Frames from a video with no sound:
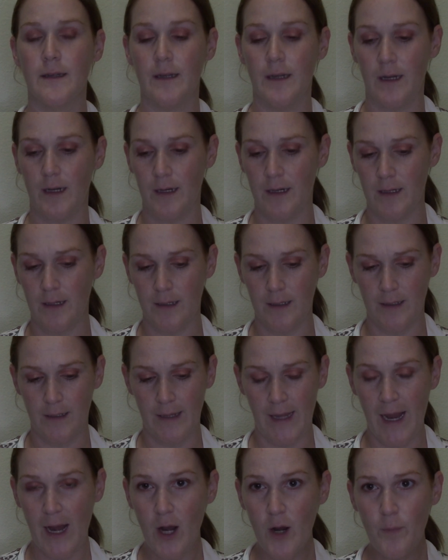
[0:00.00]

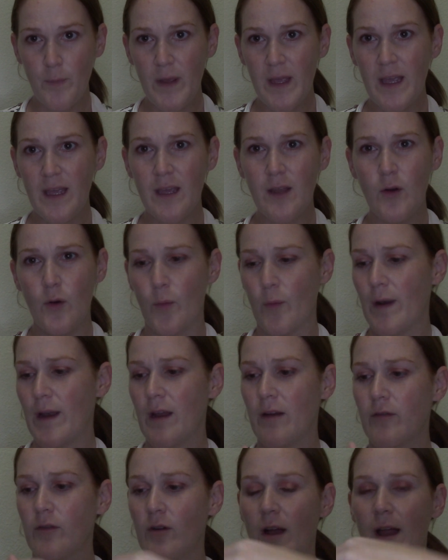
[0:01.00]
Hairpin or
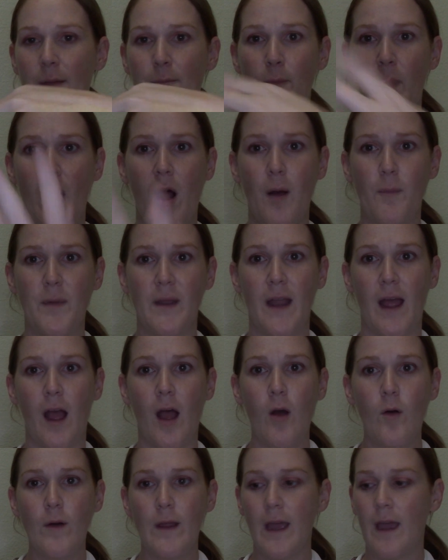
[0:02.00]
whatever and pop it
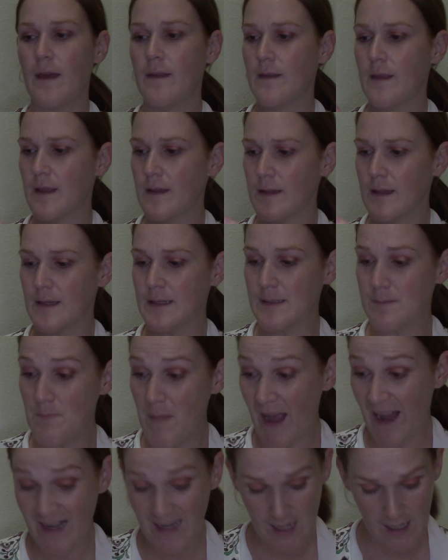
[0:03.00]
out, and then it's
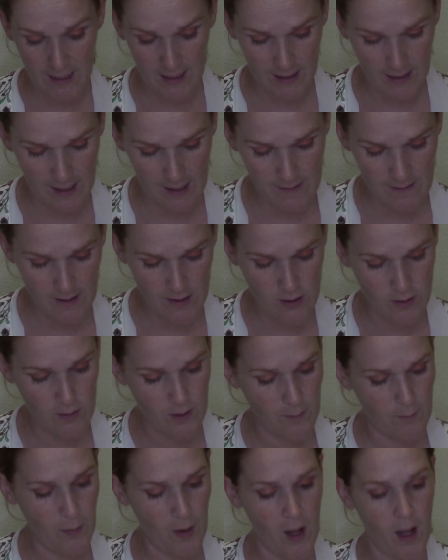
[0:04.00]
magnetic, and then you
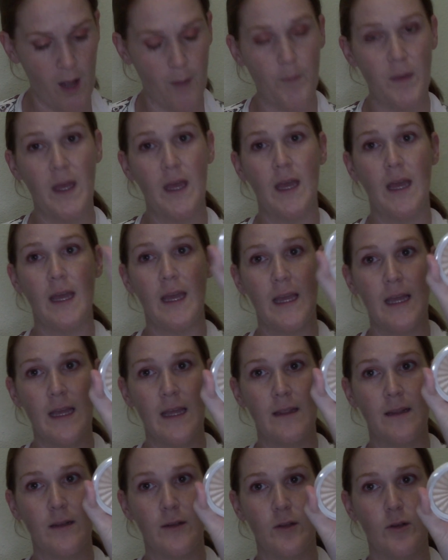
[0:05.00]
can pop
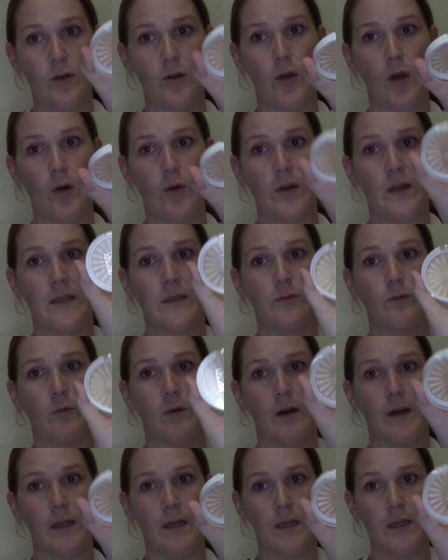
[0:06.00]
in the little godet
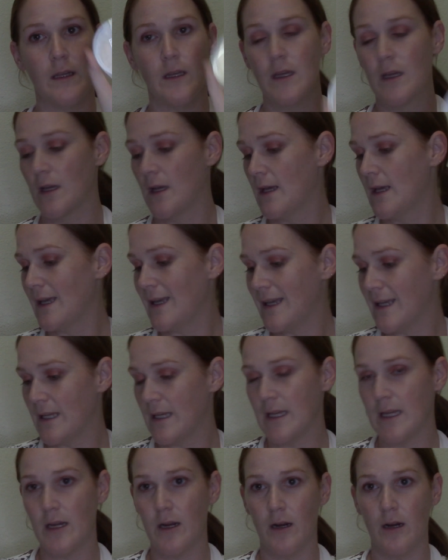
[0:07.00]
one in
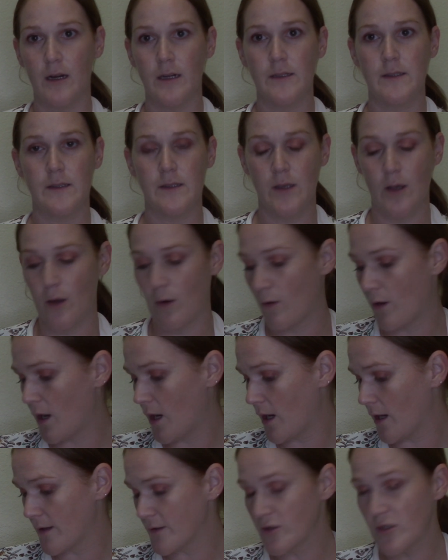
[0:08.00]
here.
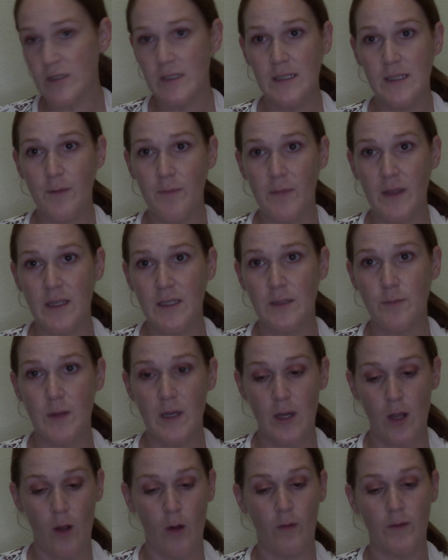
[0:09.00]
So just something to be
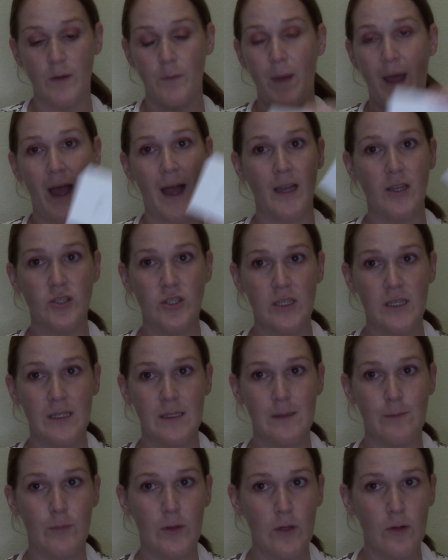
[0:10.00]
noted. The packaging
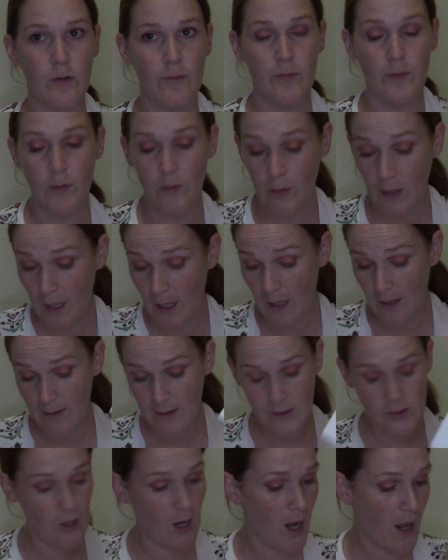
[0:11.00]
is beautiful.
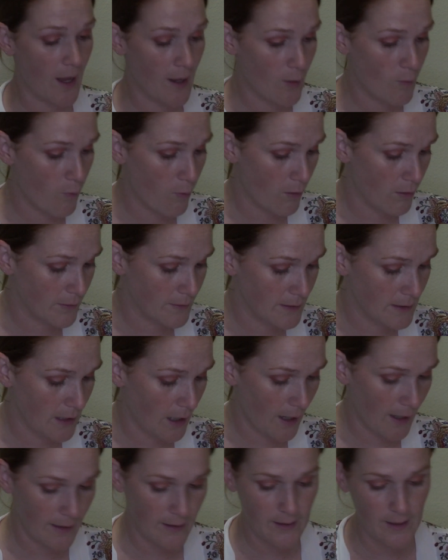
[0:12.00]
These are high quality
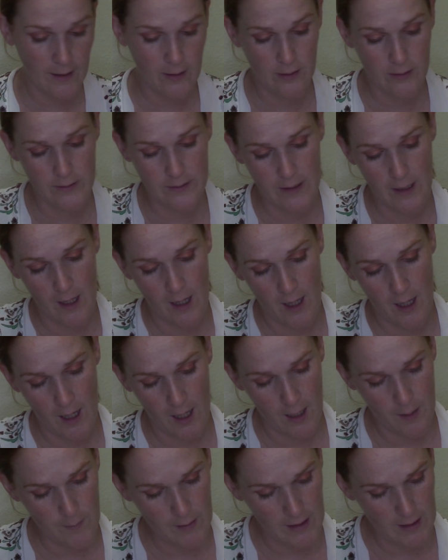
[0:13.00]
highlighters.
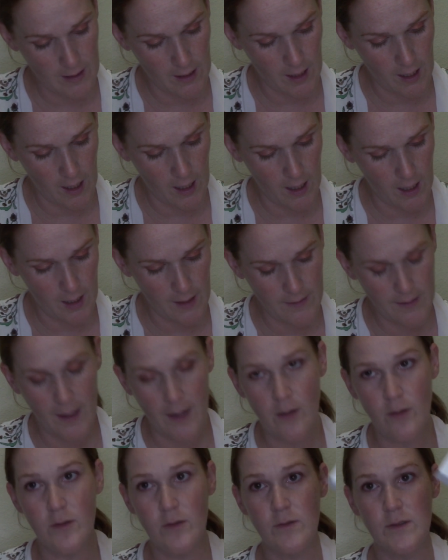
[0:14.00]
I mean, I
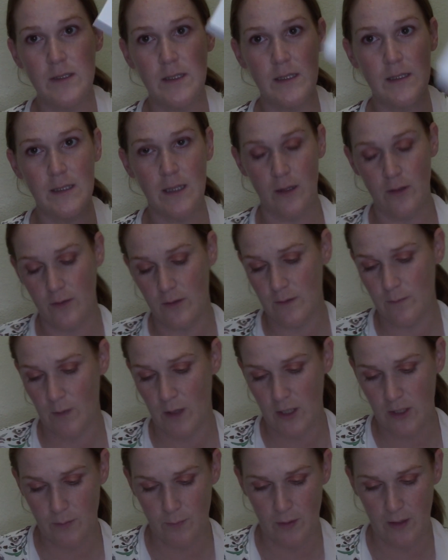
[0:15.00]
don't use this color as
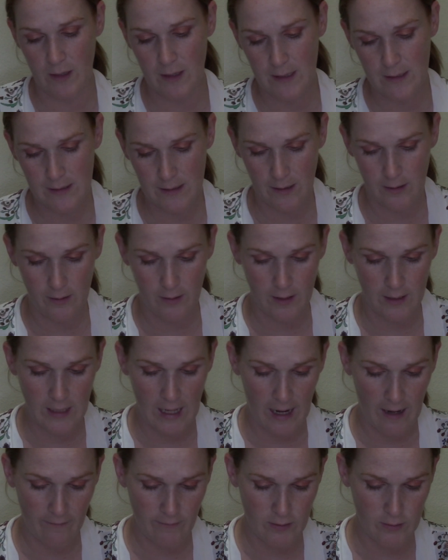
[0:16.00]
much, but this color I
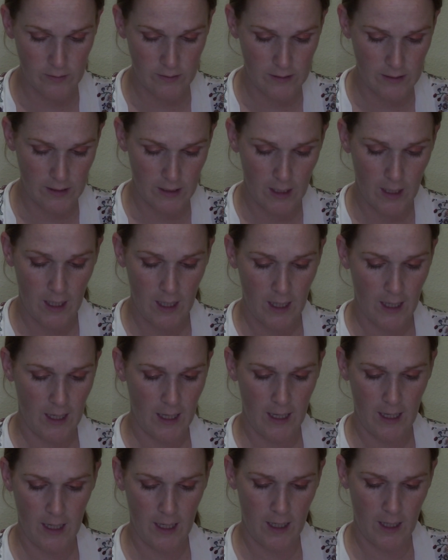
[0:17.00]
have used,
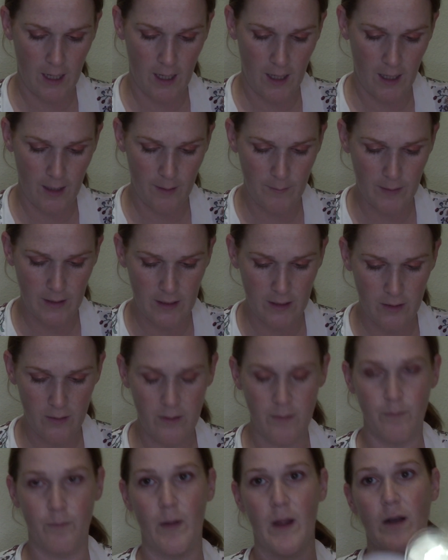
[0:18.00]
and I mean, you
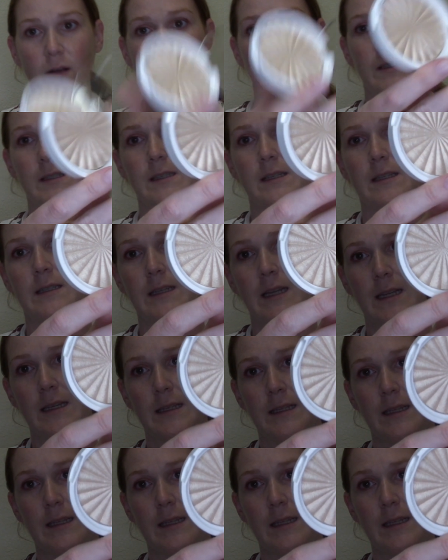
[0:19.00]
can barely see a dent